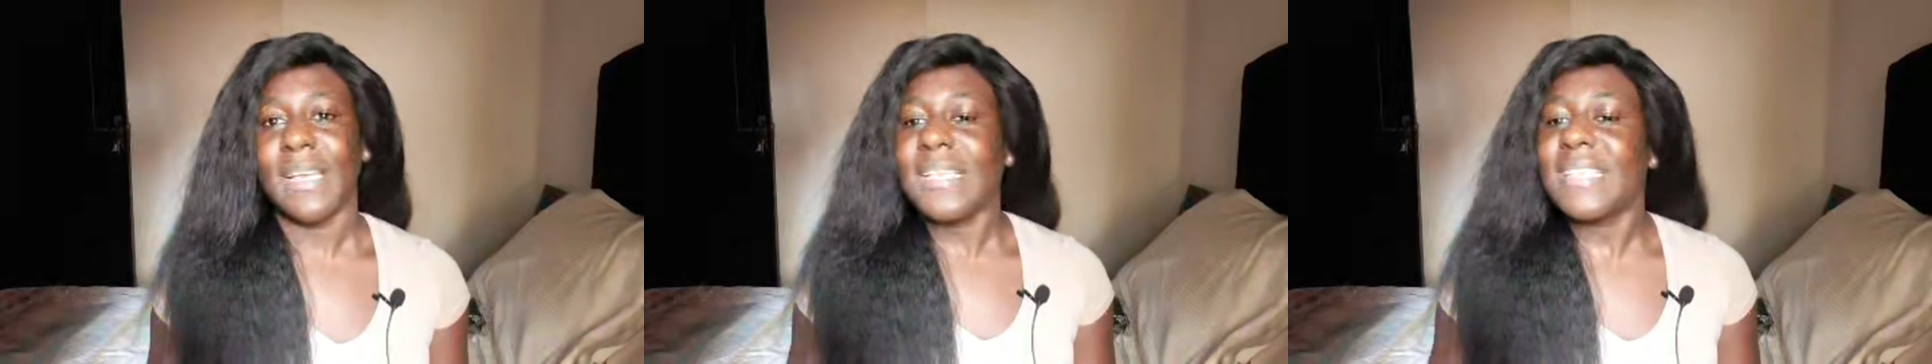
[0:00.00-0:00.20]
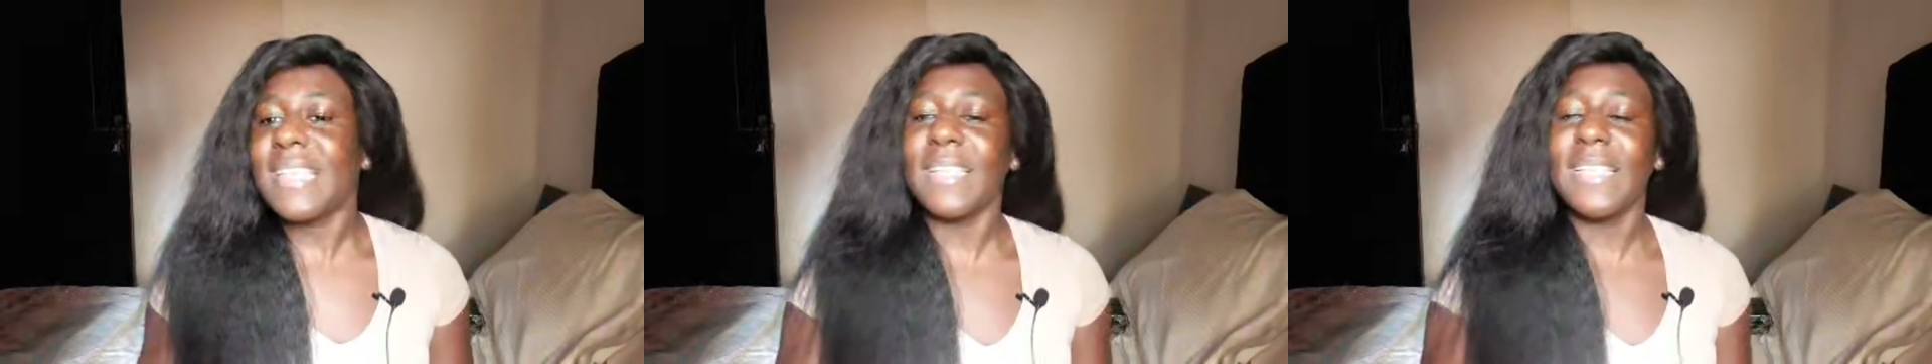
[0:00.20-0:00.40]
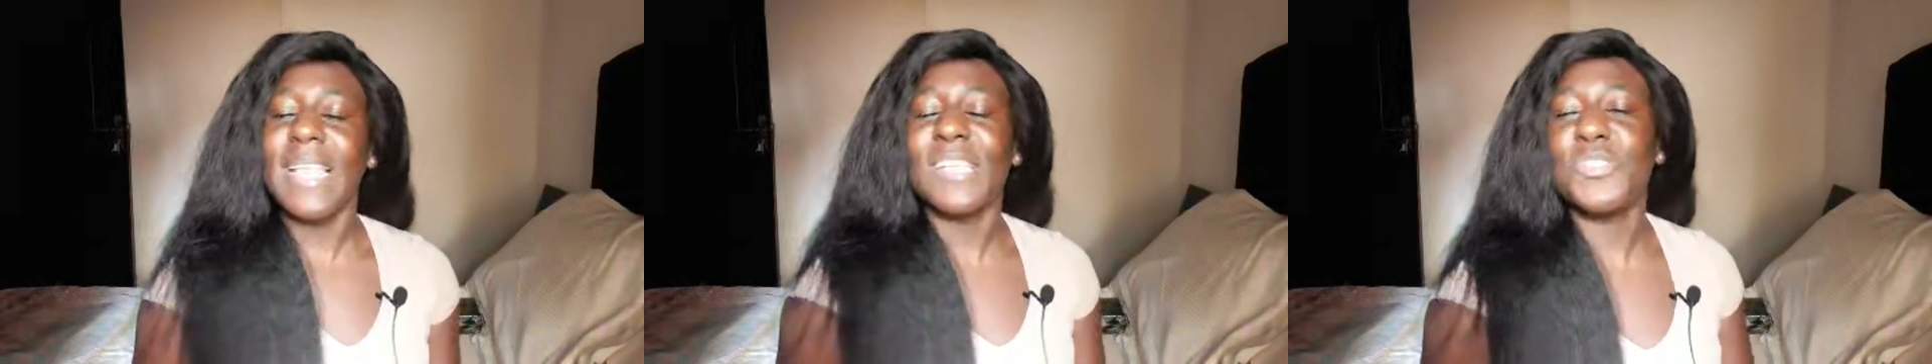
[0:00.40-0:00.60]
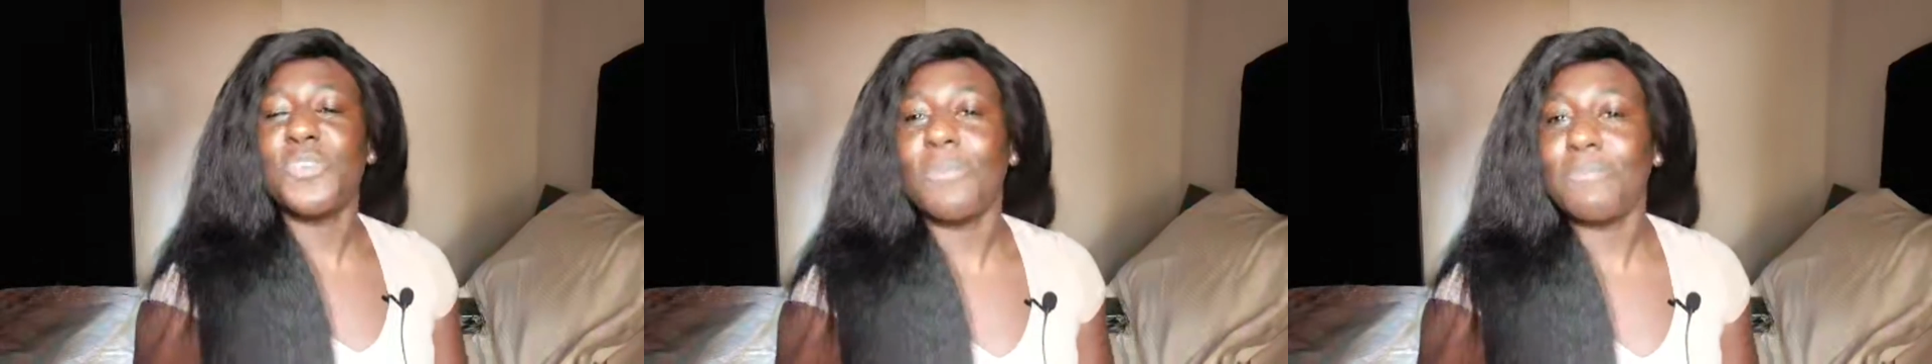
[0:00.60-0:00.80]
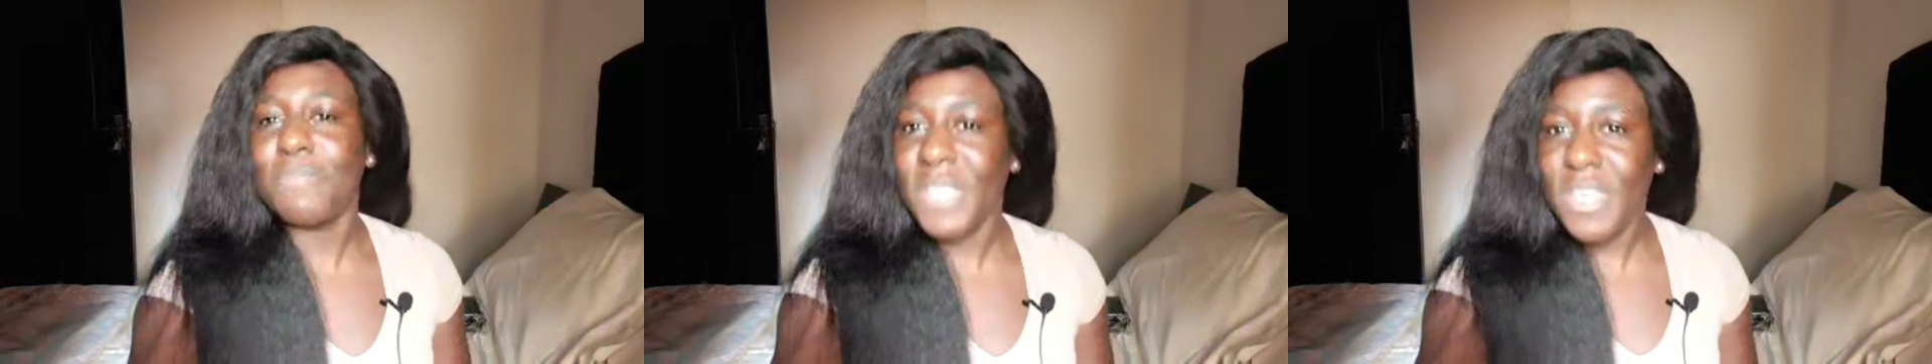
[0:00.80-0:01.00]
Now, there are
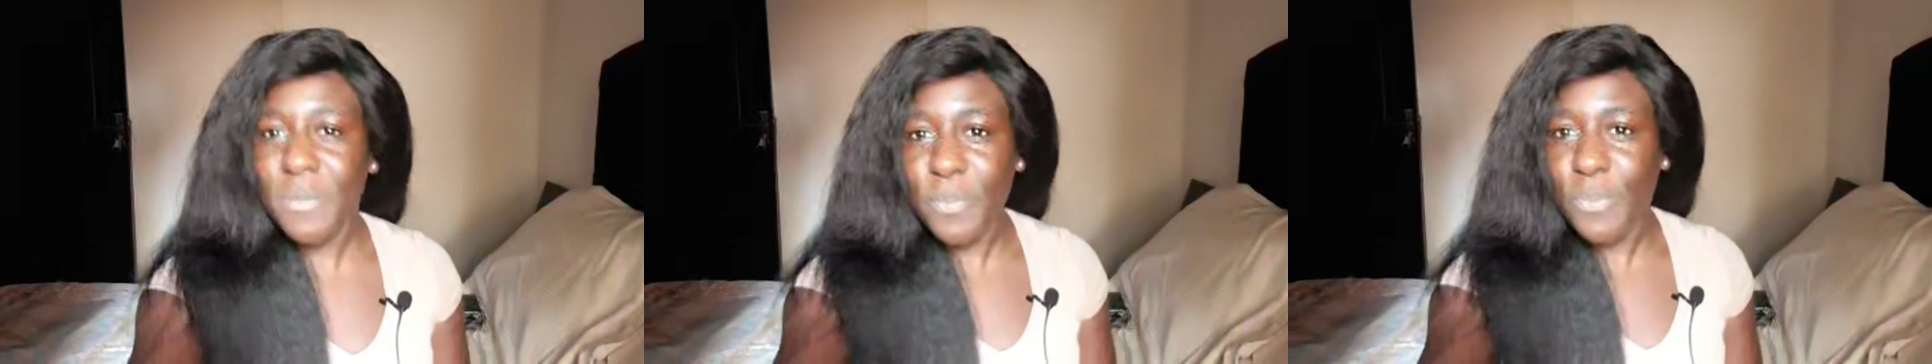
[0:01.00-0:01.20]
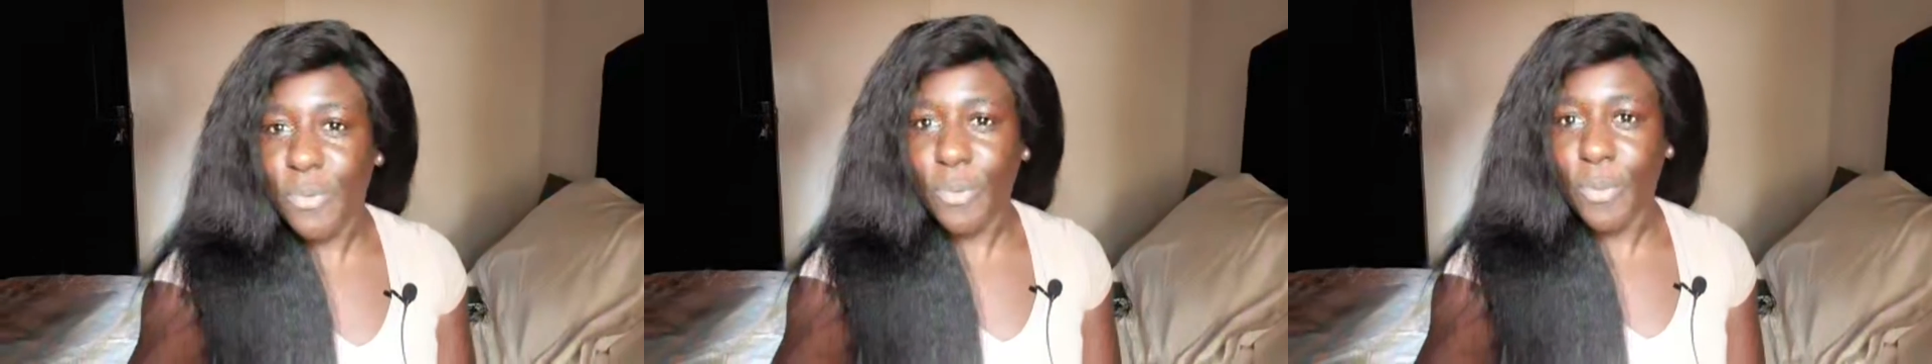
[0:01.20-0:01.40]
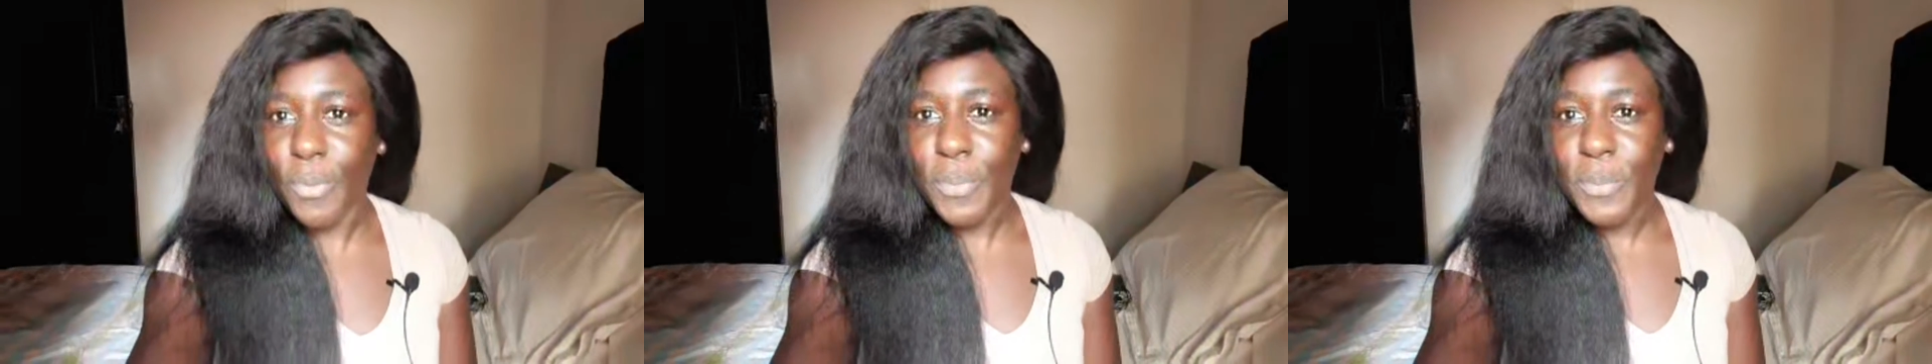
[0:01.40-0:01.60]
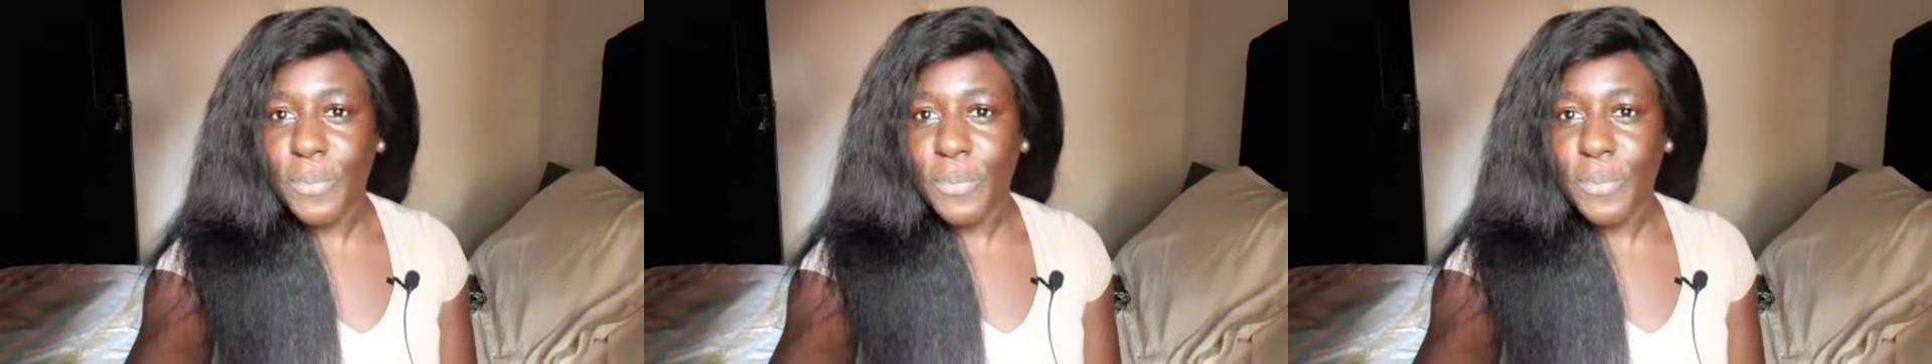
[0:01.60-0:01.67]
some people